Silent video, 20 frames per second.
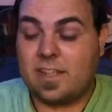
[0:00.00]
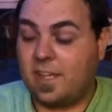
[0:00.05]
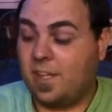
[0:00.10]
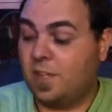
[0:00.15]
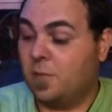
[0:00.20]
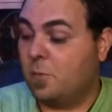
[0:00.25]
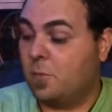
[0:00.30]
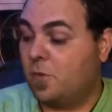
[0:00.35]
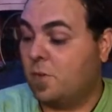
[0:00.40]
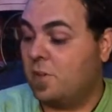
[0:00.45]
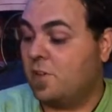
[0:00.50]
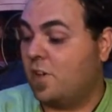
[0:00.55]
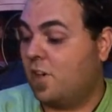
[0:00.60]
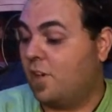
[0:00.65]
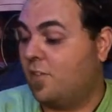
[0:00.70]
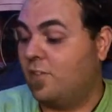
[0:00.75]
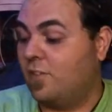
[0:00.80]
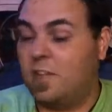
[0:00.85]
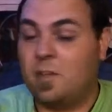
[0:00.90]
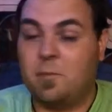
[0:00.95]
Kelleborn
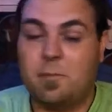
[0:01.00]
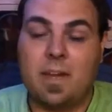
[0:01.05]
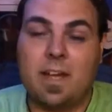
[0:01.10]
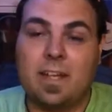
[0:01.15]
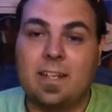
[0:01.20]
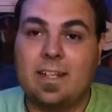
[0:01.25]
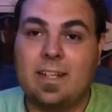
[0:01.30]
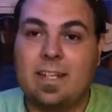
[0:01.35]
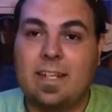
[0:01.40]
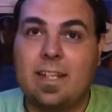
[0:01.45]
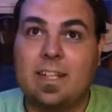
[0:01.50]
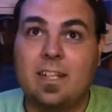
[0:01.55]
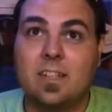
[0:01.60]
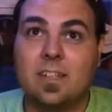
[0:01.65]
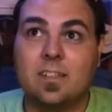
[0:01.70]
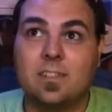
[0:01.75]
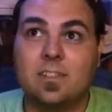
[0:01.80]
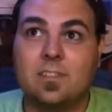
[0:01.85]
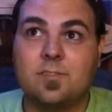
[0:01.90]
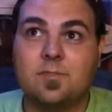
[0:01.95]
Darkflame back
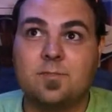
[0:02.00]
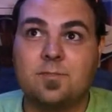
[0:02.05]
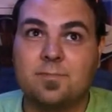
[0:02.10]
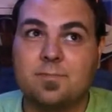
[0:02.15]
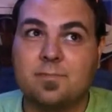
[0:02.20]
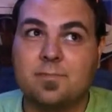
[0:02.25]
again.